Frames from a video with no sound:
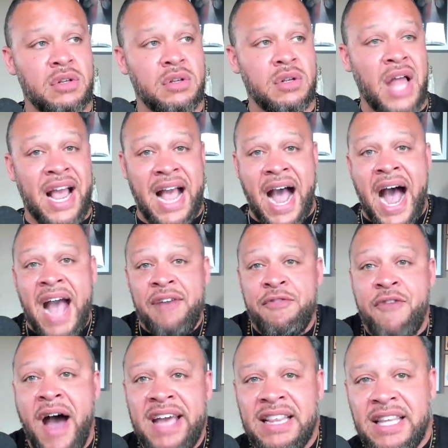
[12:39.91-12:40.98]
like I
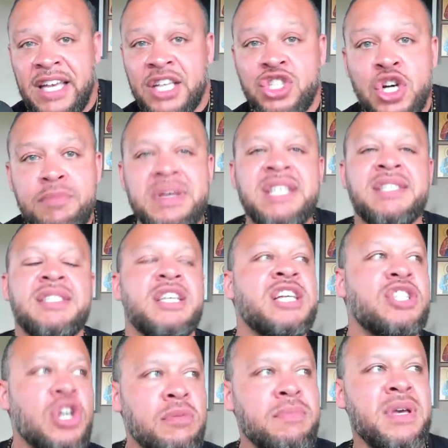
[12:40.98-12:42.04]
finally, it took me,
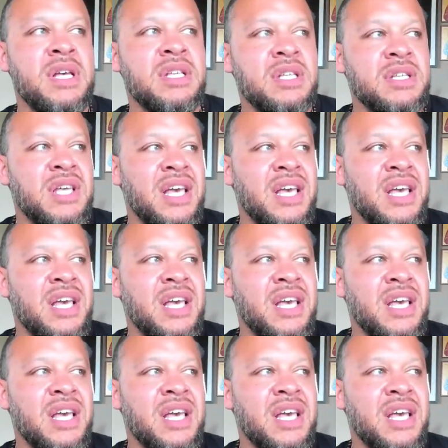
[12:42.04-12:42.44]
it took me